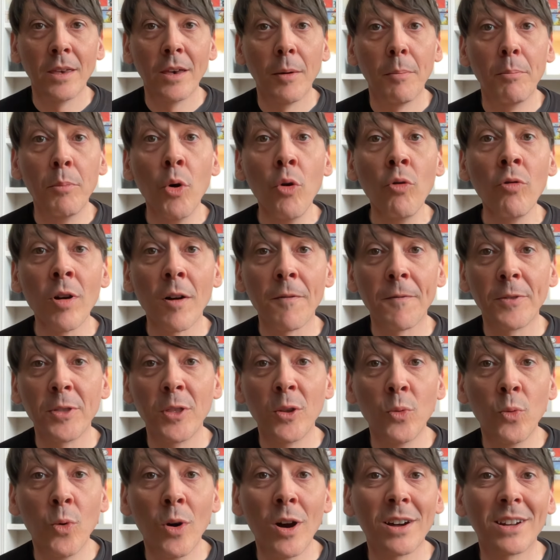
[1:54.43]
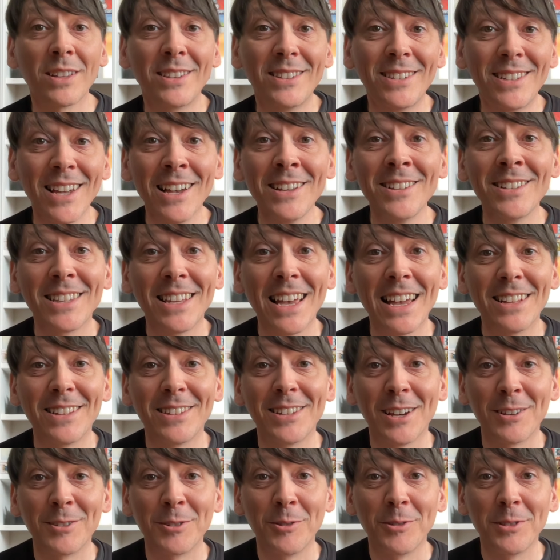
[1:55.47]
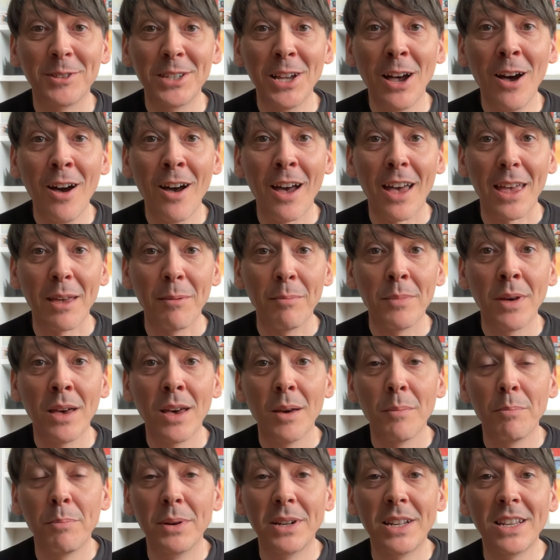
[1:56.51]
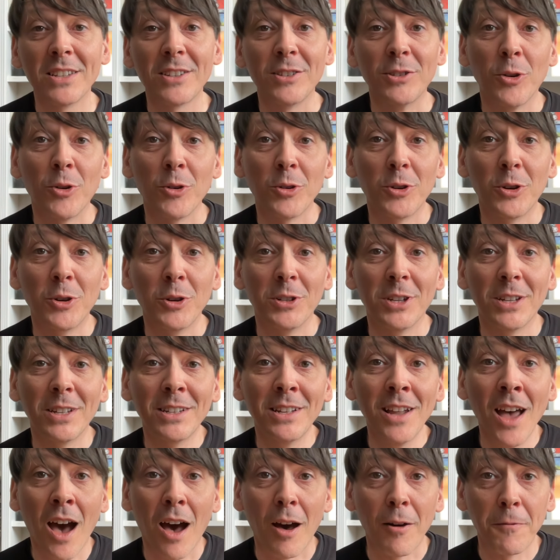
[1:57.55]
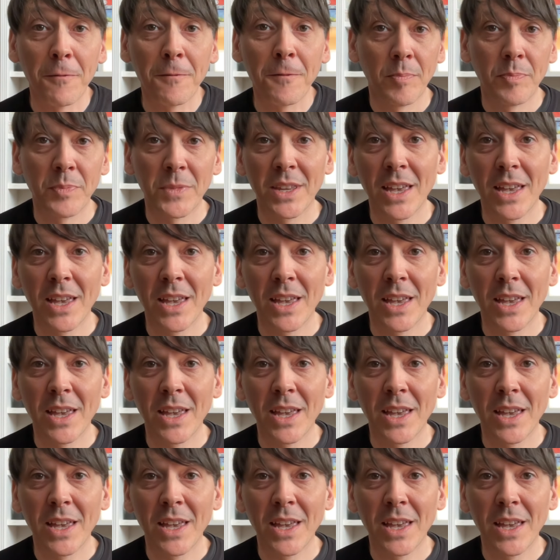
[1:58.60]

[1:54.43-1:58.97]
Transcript: More often the work does get done on time, but it's not good enough.